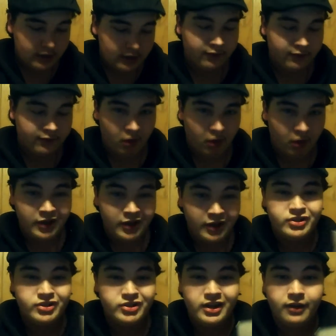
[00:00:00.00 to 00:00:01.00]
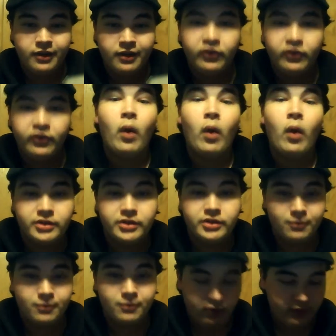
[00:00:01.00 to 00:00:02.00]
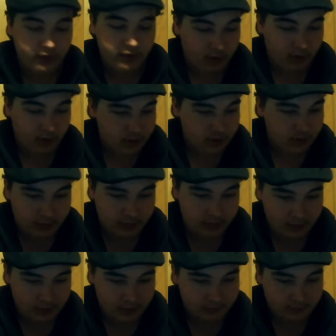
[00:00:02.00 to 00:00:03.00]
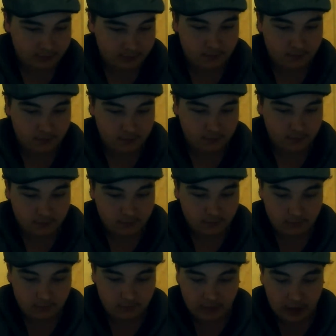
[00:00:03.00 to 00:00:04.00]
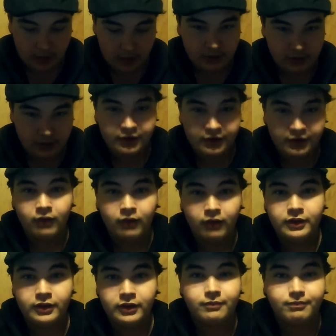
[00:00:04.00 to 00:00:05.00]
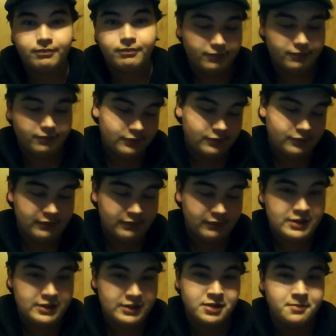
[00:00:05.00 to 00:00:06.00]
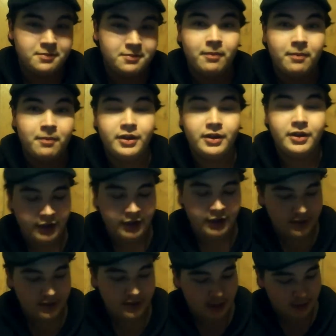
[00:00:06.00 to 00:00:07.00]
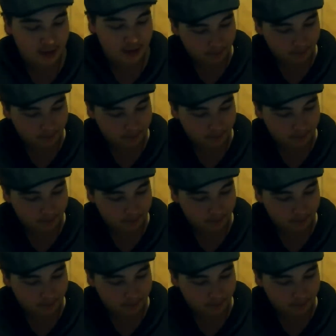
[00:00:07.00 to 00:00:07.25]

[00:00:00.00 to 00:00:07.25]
you are interested in this, watch the movie first. It just, you know, this is my opinion. You need to see it.